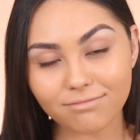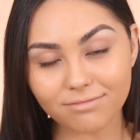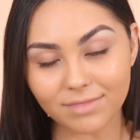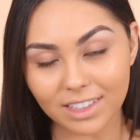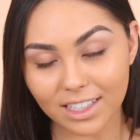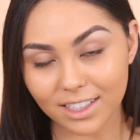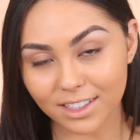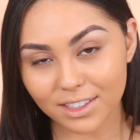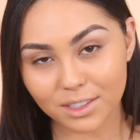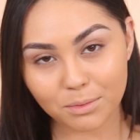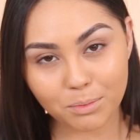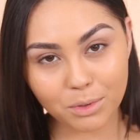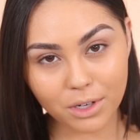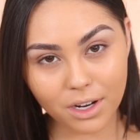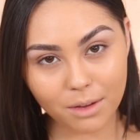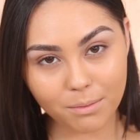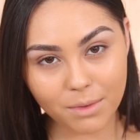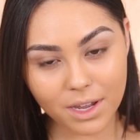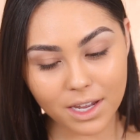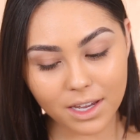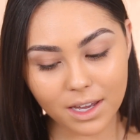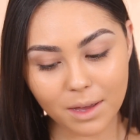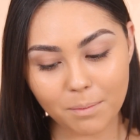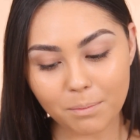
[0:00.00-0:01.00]
need to put on
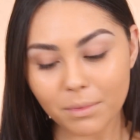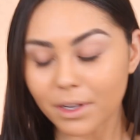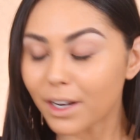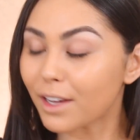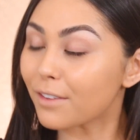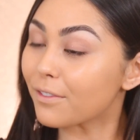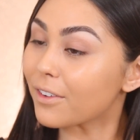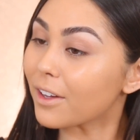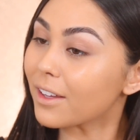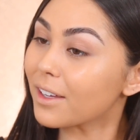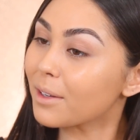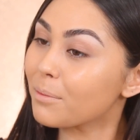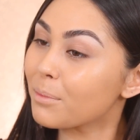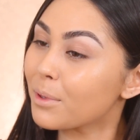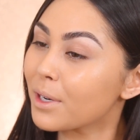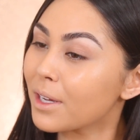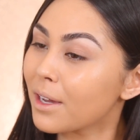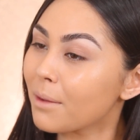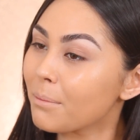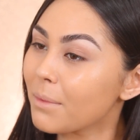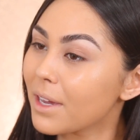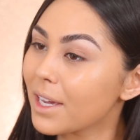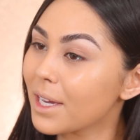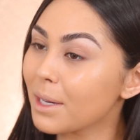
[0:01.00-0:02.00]
makeup, but I felt like
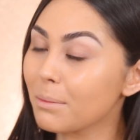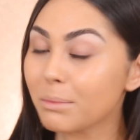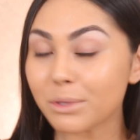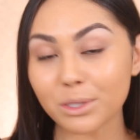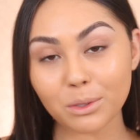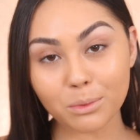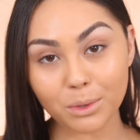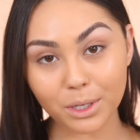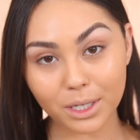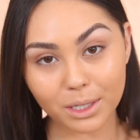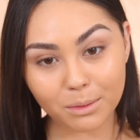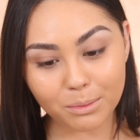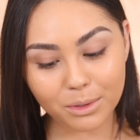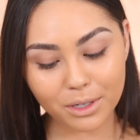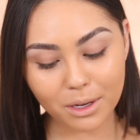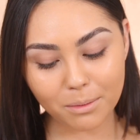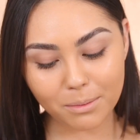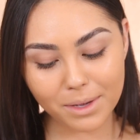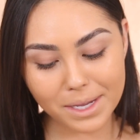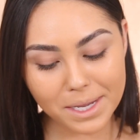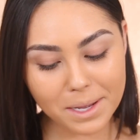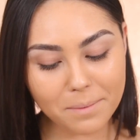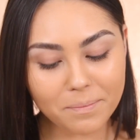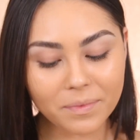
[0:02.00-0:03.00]
putting on makeup, so we're gonna put
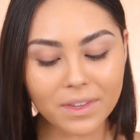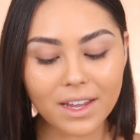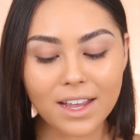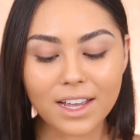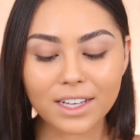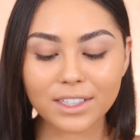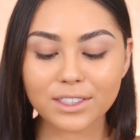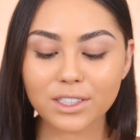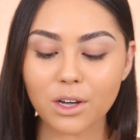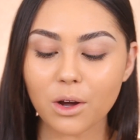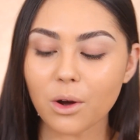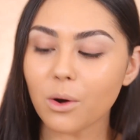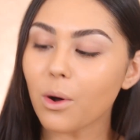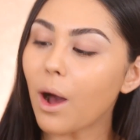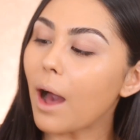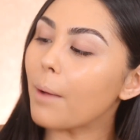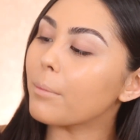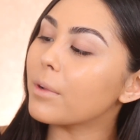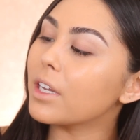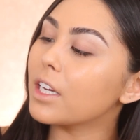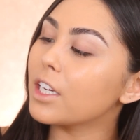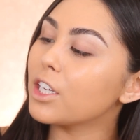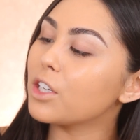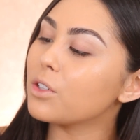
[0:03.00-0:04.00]
on makeup. So
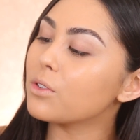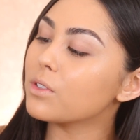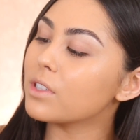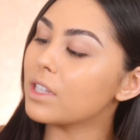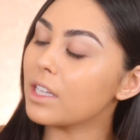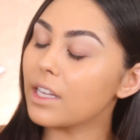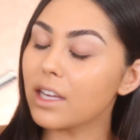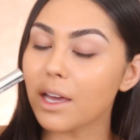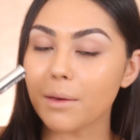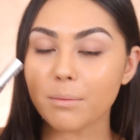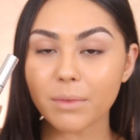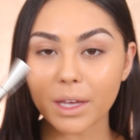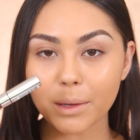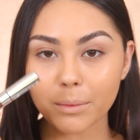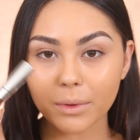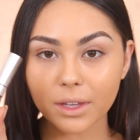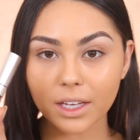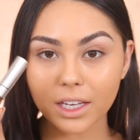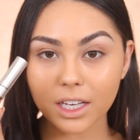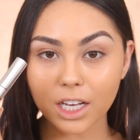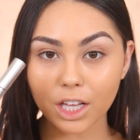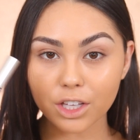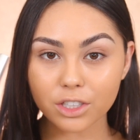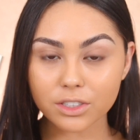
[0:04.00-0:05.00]
I'm gonna use the
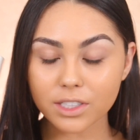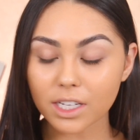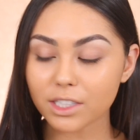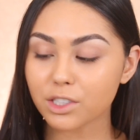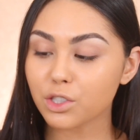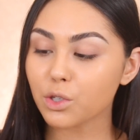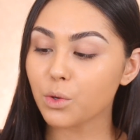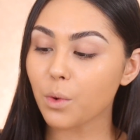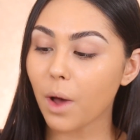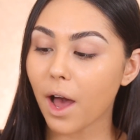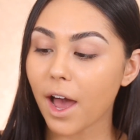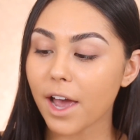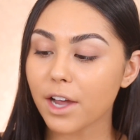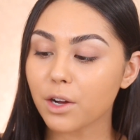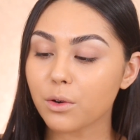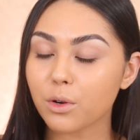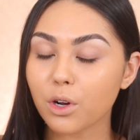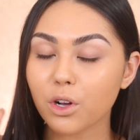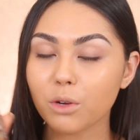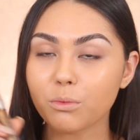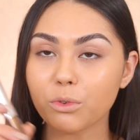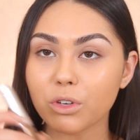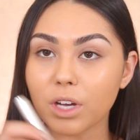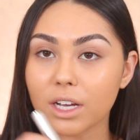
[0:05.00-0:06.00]
Maybelline Color Tattoo Eye
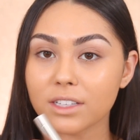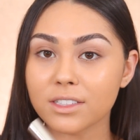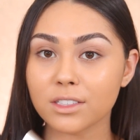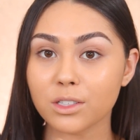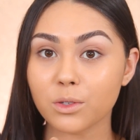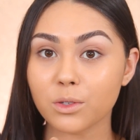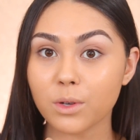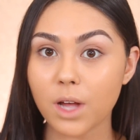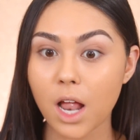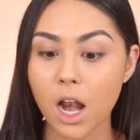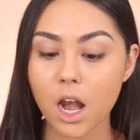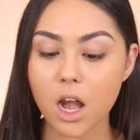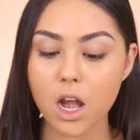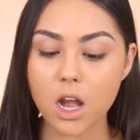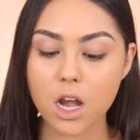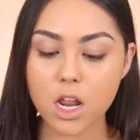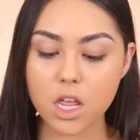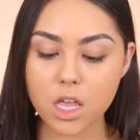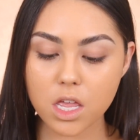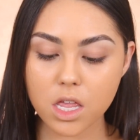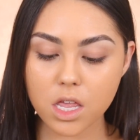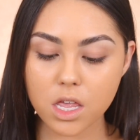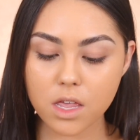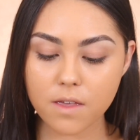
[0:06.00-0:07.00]
Chrome. You guys know I
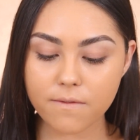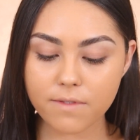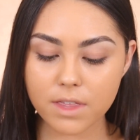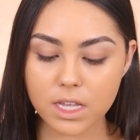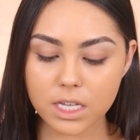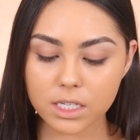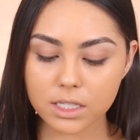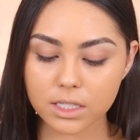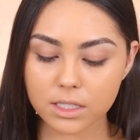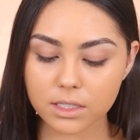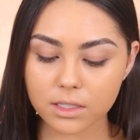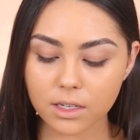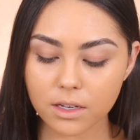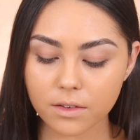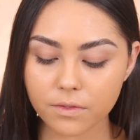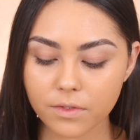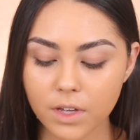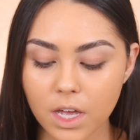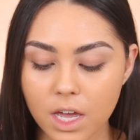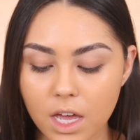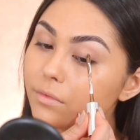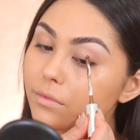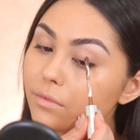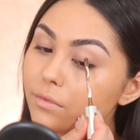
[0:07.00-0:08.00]
love this
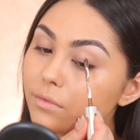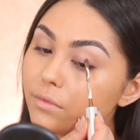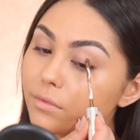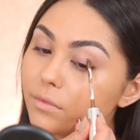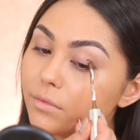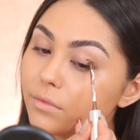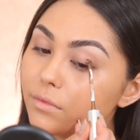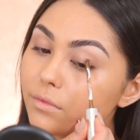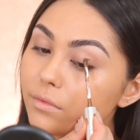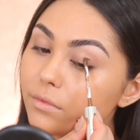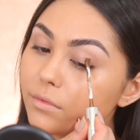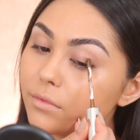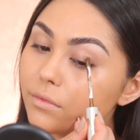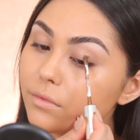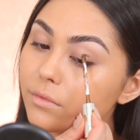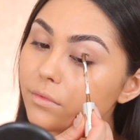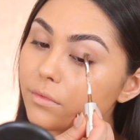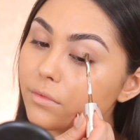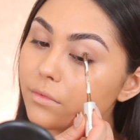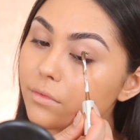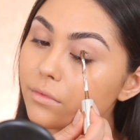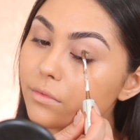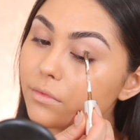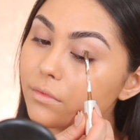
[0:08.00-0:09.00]
stuff. It's so,
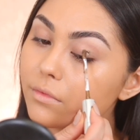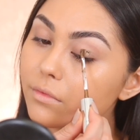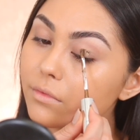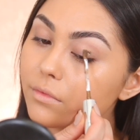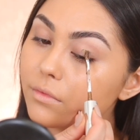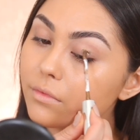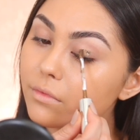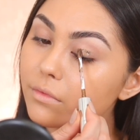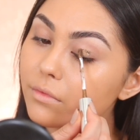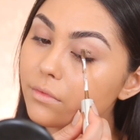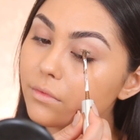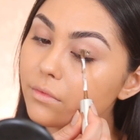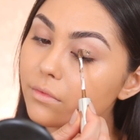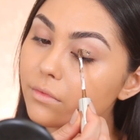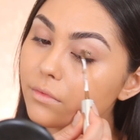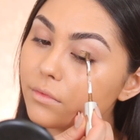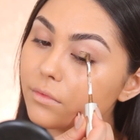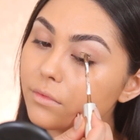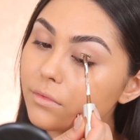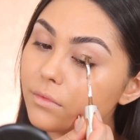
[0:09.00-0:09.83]
so beautiful. Like, I really